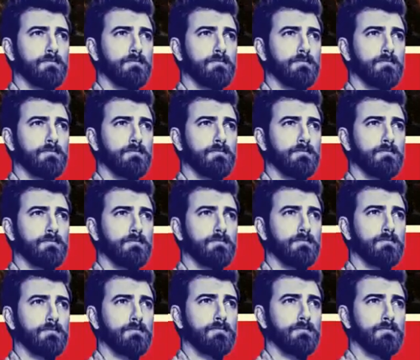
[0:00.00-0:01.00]

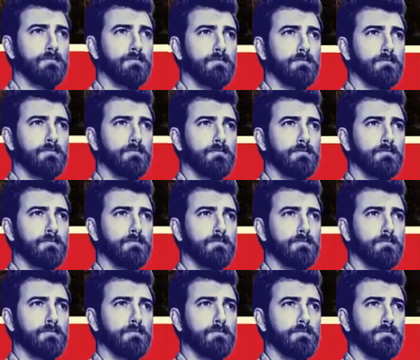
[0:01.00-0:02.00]

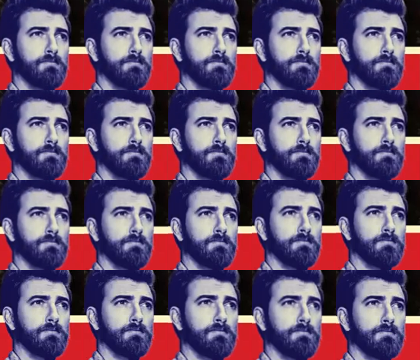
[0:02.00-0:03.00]

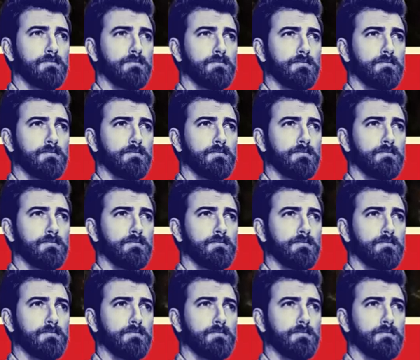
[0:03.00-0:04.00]

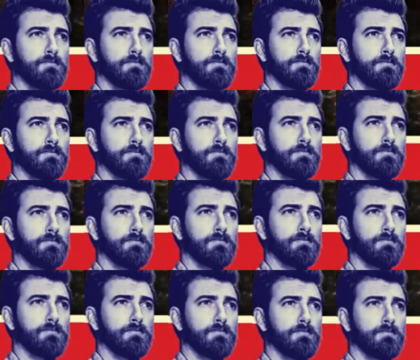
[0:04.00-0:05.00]

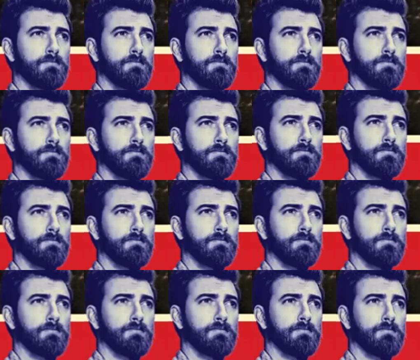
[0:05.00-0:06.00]

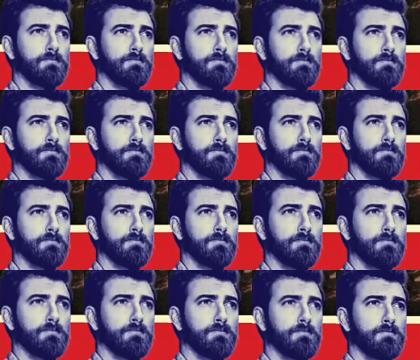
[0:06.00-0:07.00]

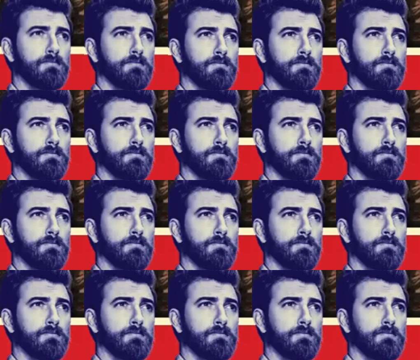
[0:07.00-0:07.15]
The person shown says nothing.